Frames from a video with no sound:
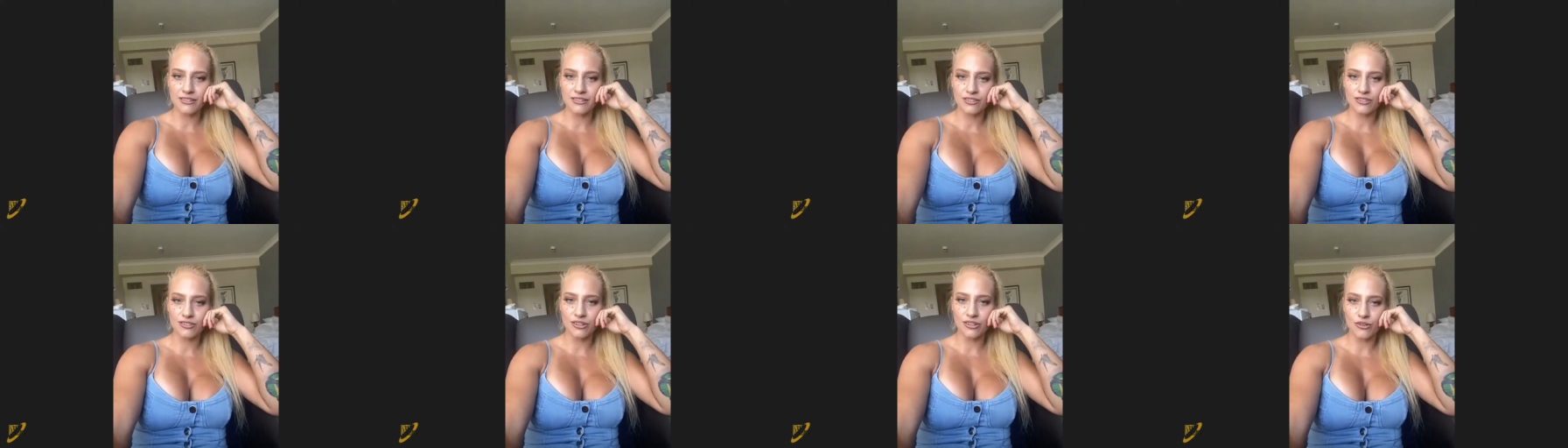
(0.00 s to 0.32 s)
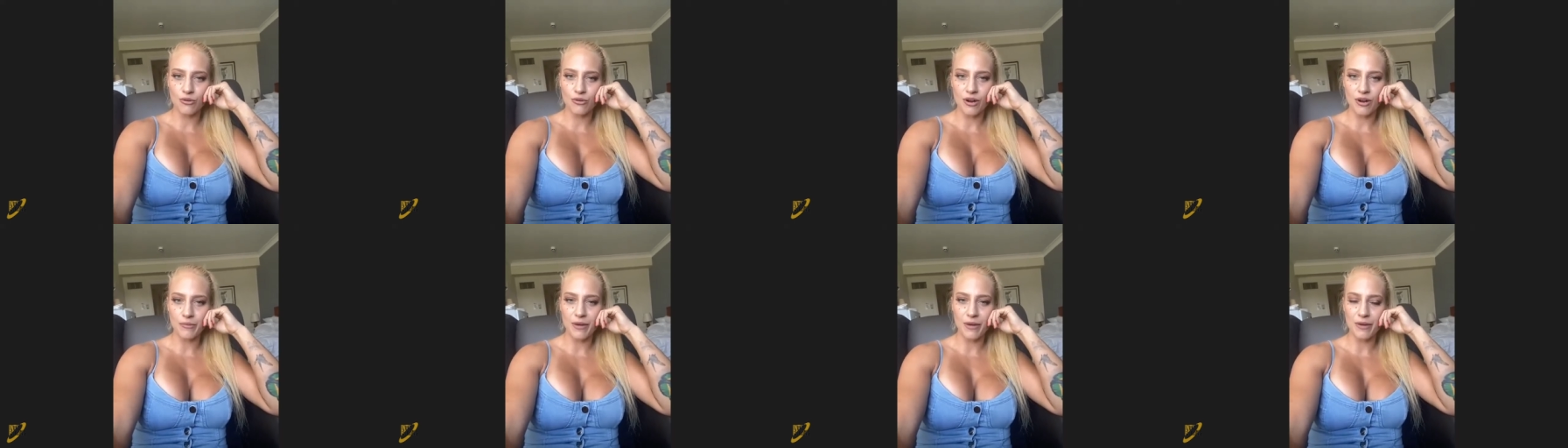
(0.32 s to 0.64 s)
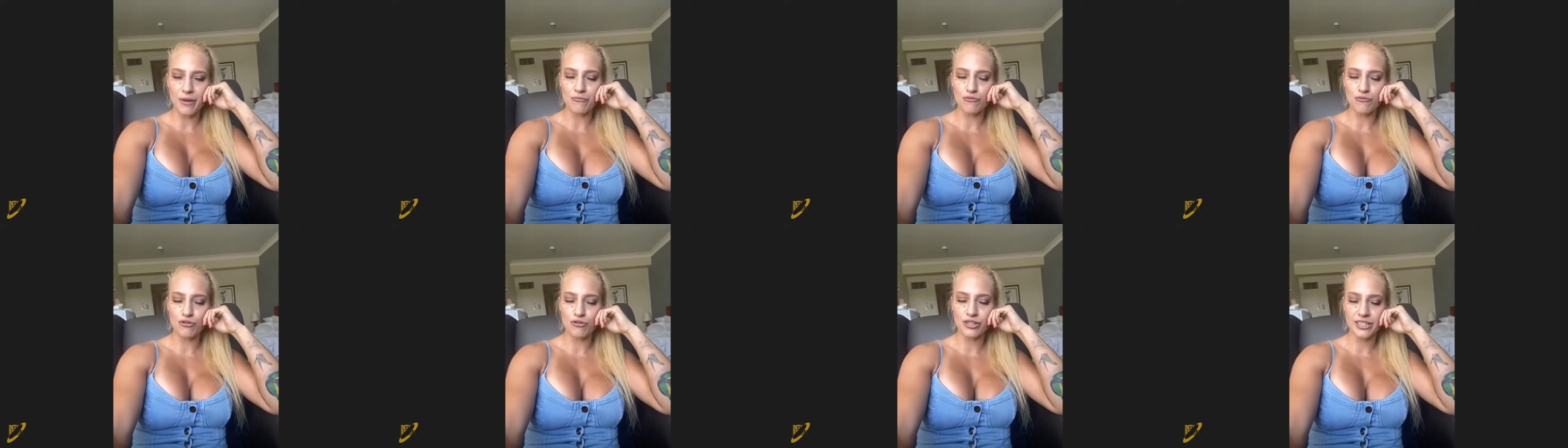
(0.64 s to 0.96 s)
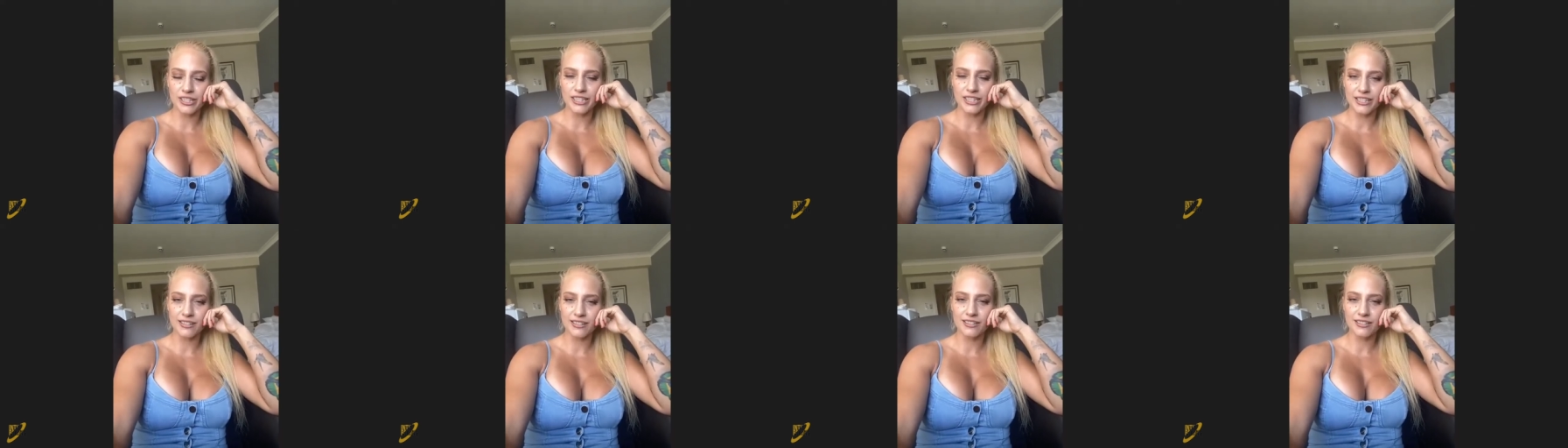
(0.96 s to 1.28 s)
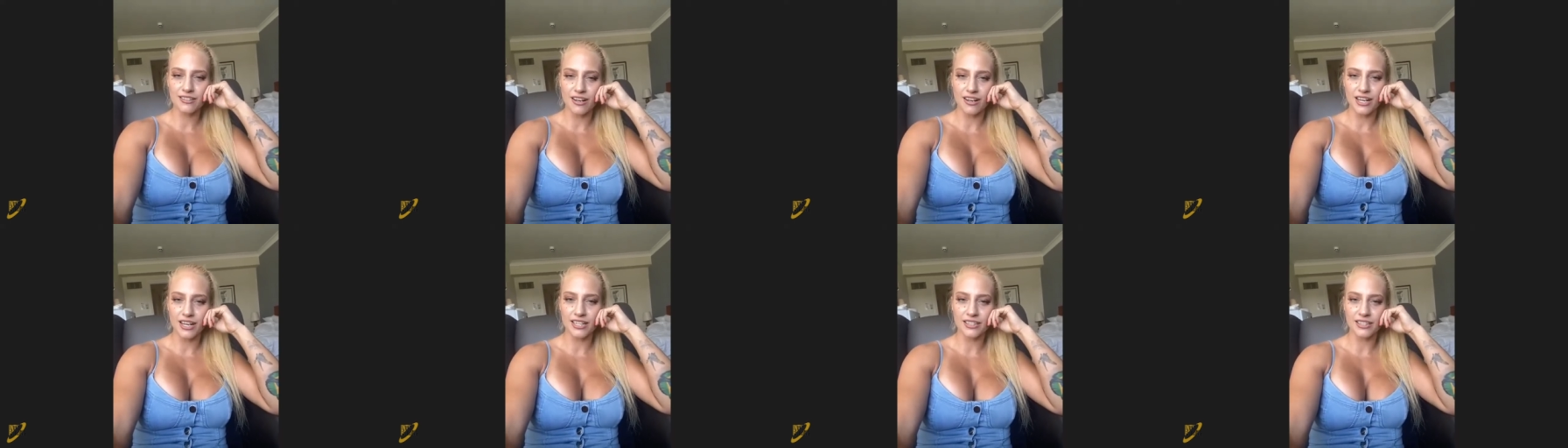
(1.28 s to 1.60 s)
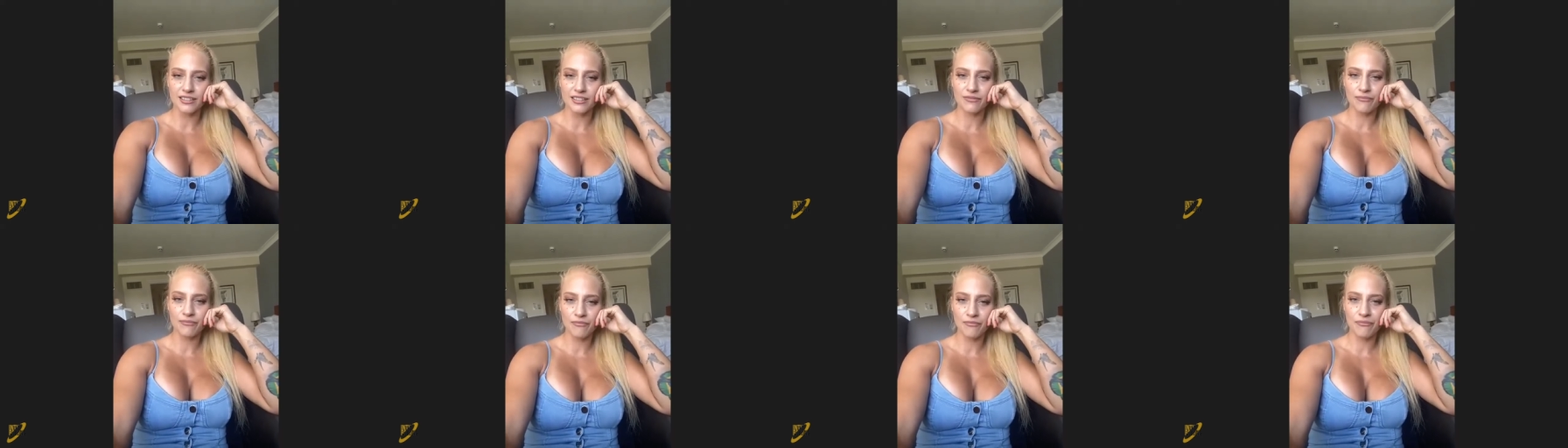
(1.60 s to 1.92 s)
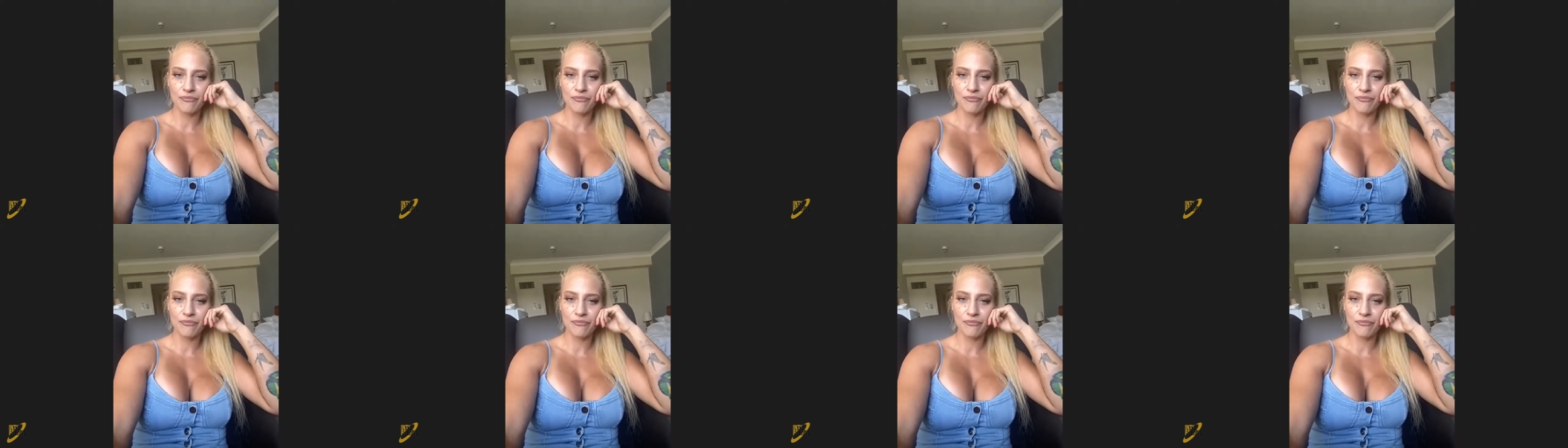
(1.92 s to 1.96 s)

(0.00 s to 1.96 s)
So I'm really excited.